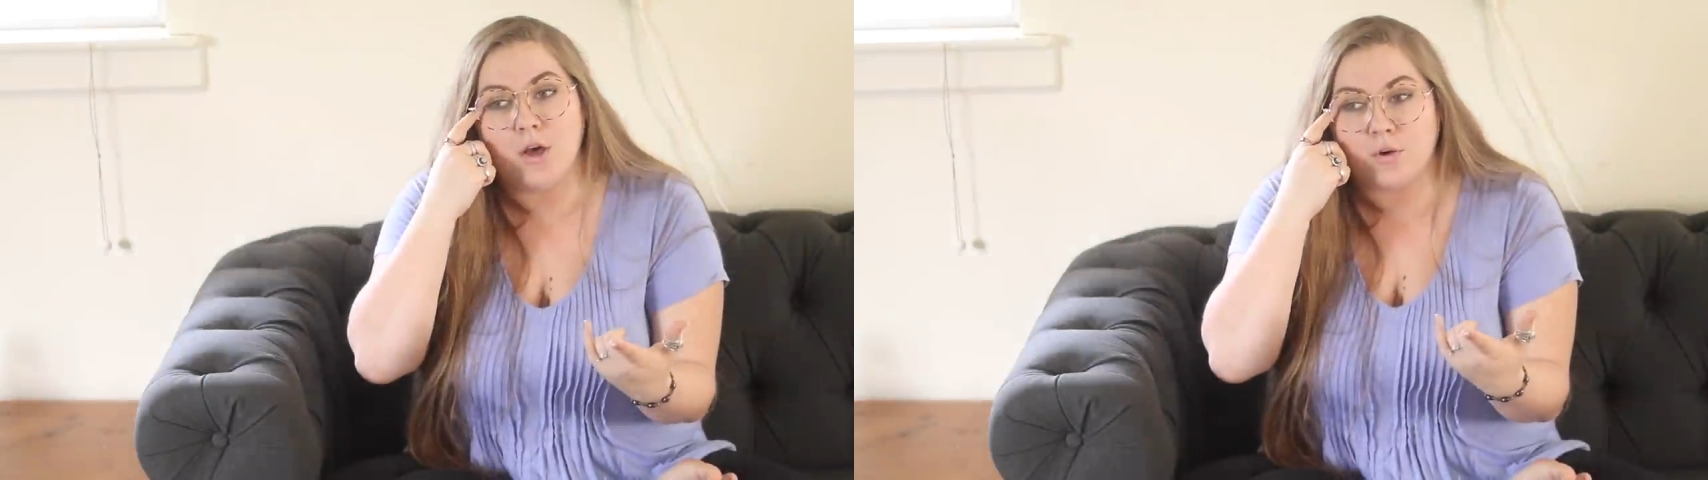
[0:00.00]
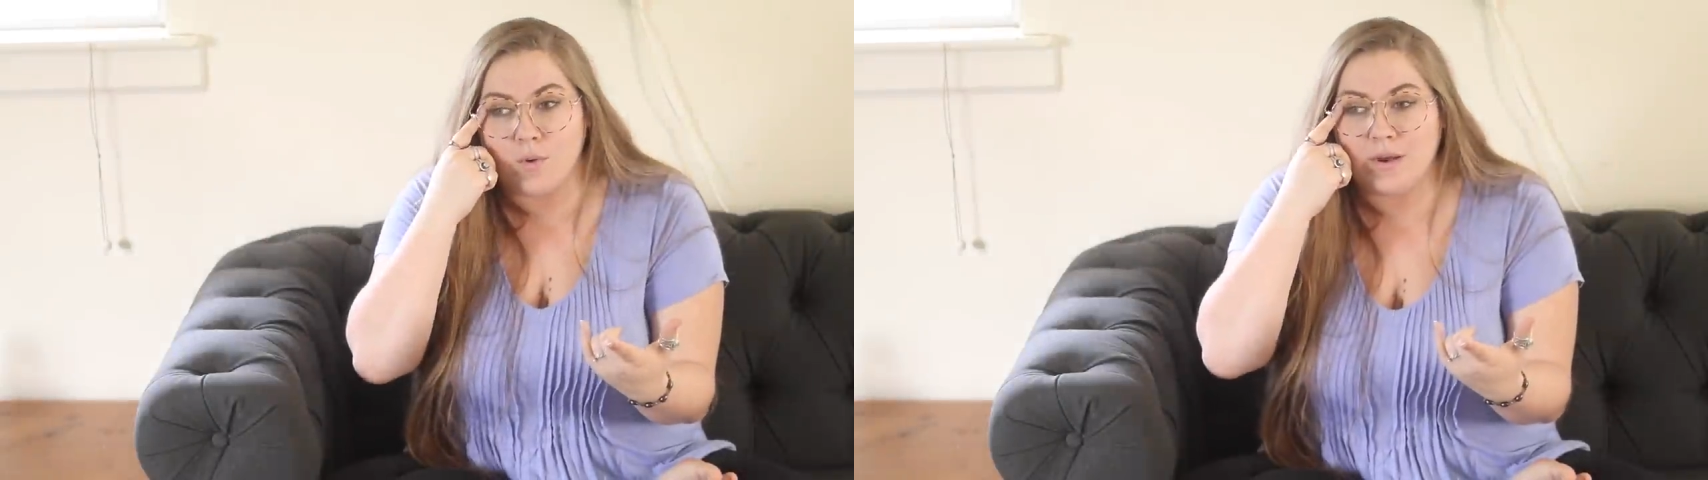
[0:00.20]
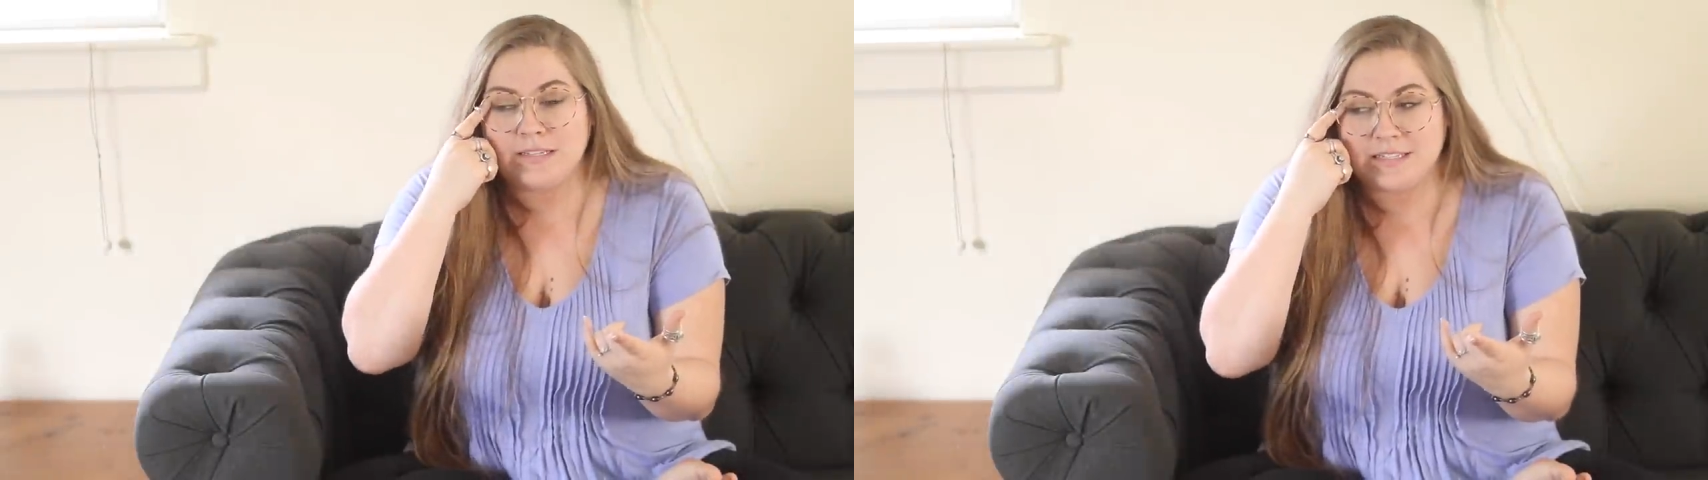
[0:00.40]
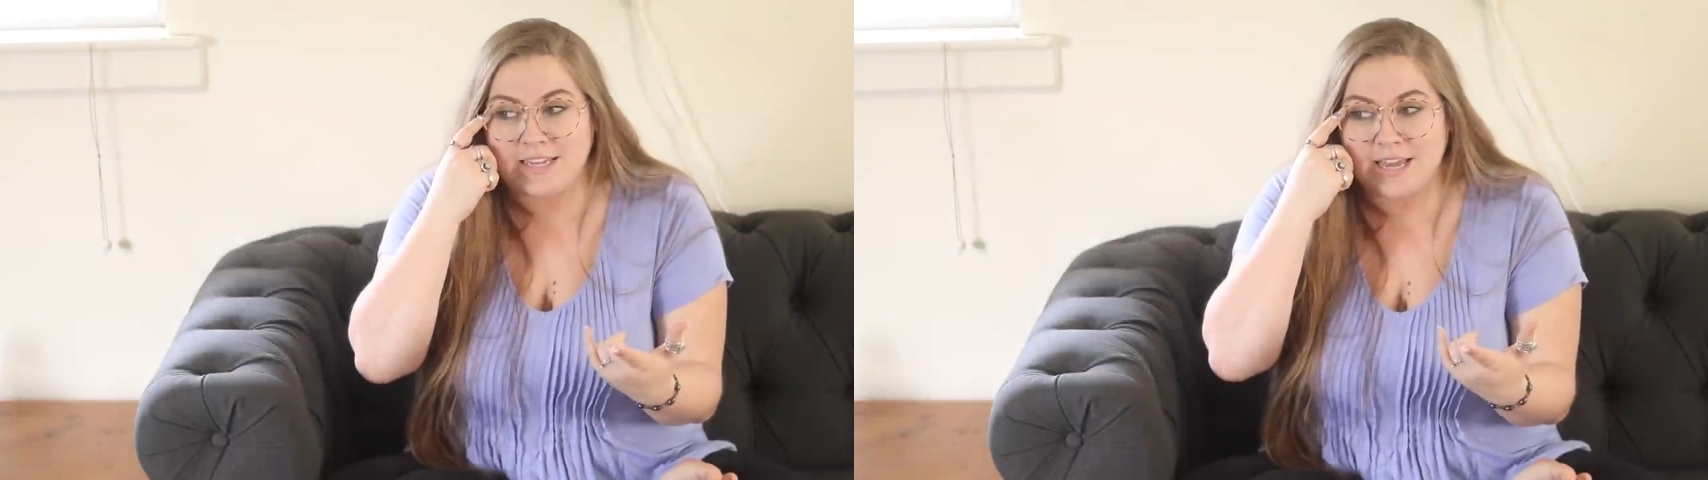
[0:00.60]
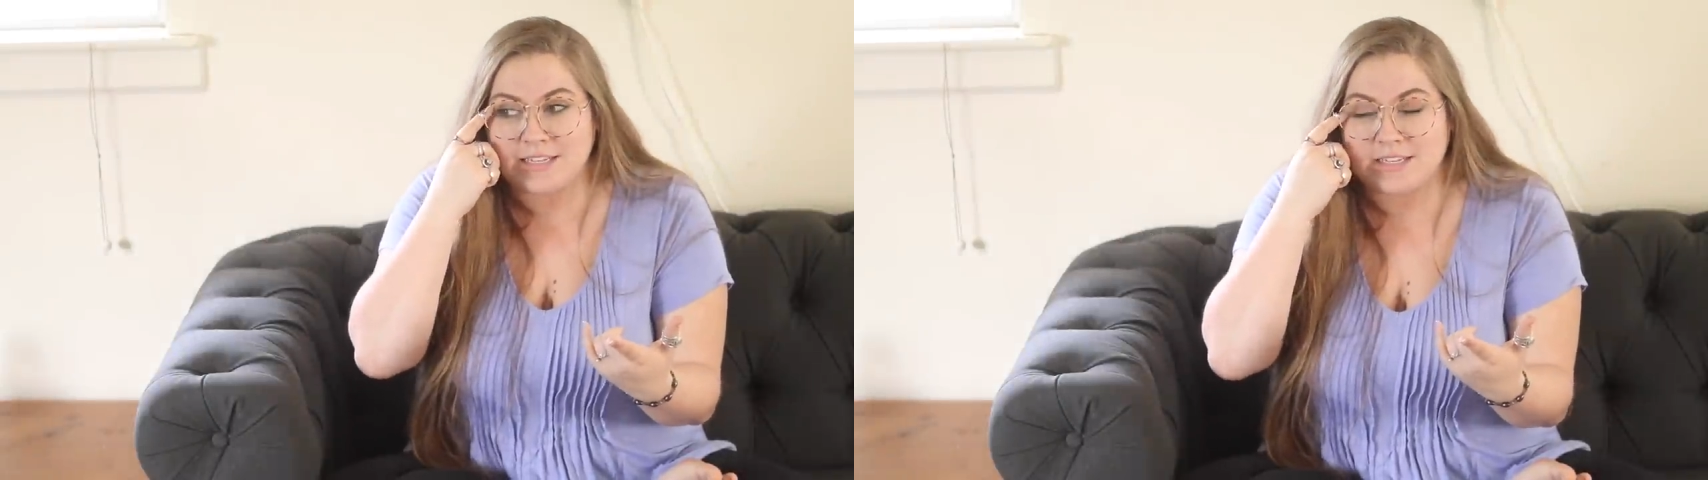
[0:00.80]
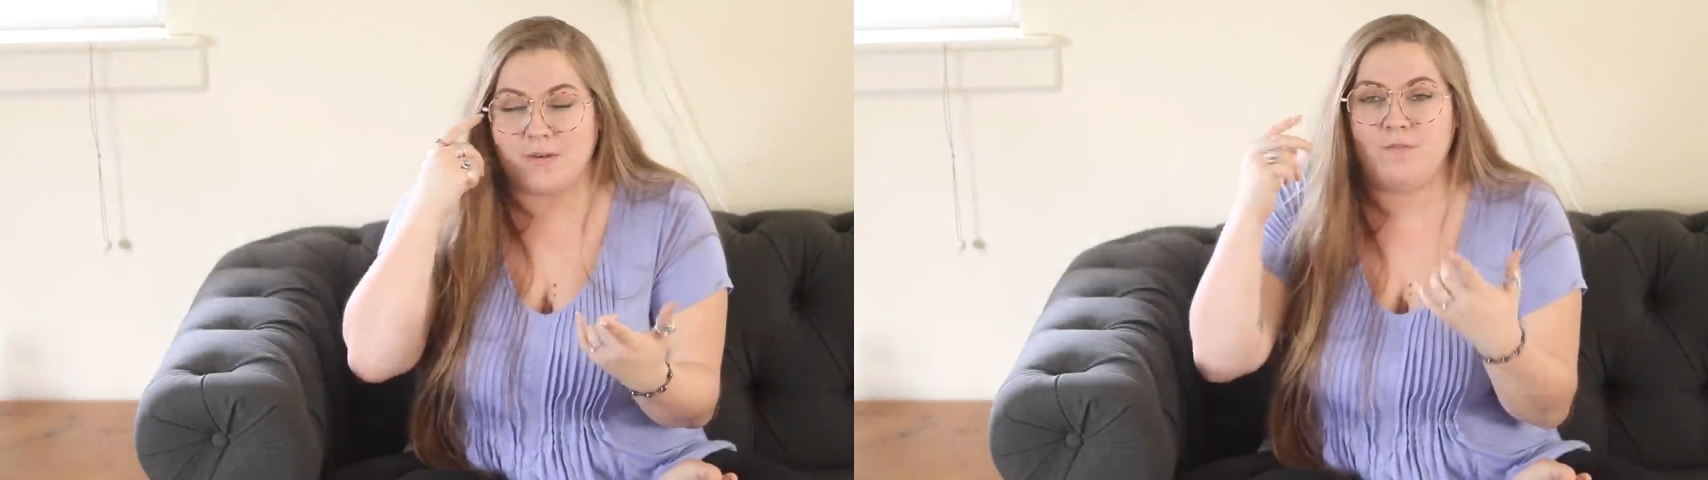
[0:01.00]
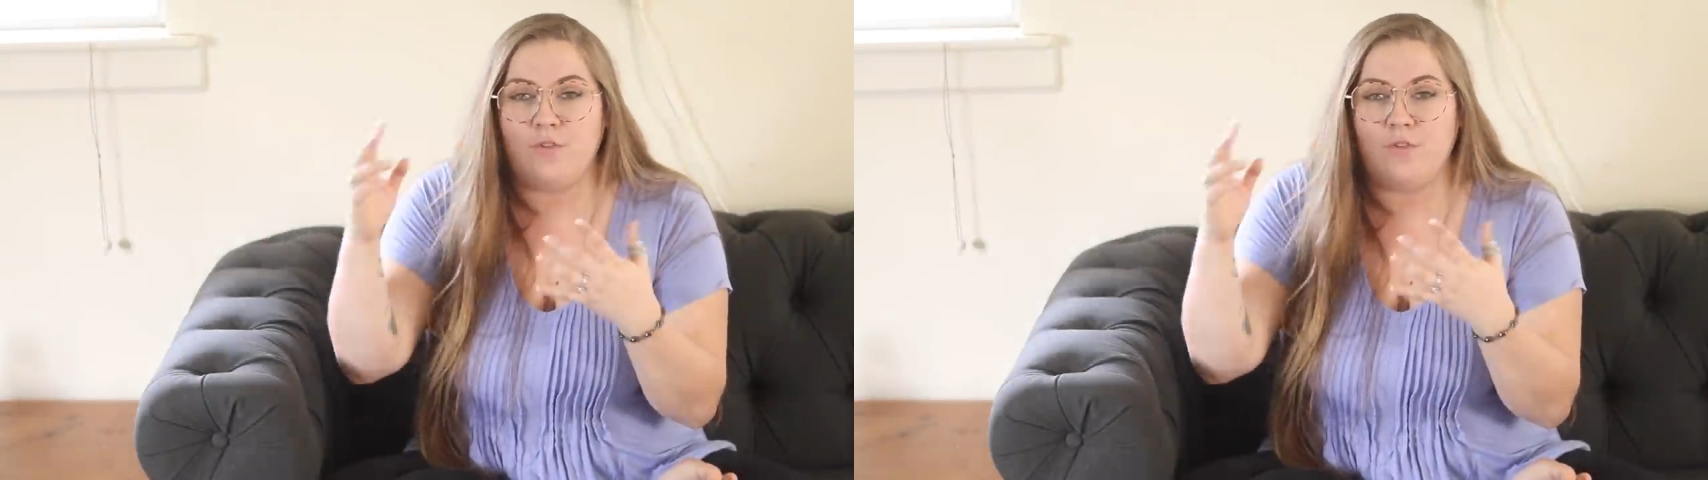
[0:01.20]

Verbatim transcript: going to take some